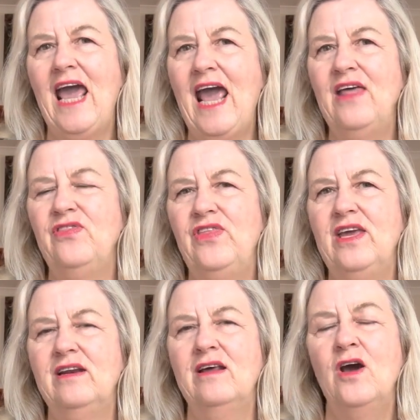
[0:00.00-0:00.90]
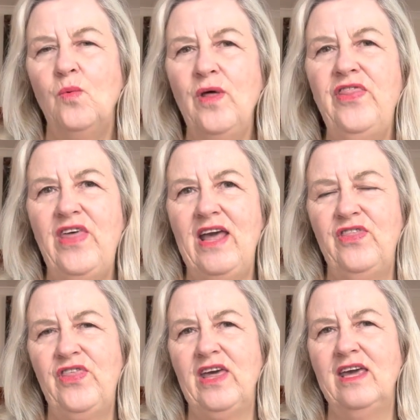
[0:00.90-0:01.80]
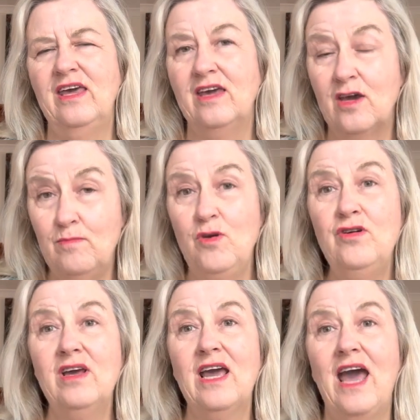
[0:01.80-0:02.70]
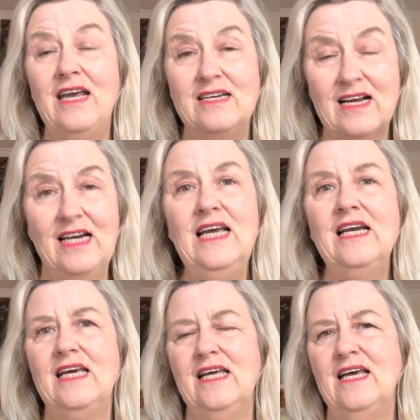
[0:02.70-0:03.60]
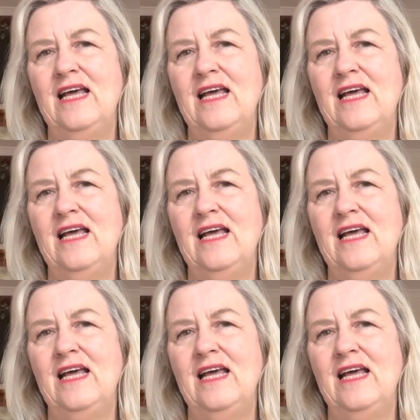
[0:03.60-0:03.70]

and then with that thinking communicate clearly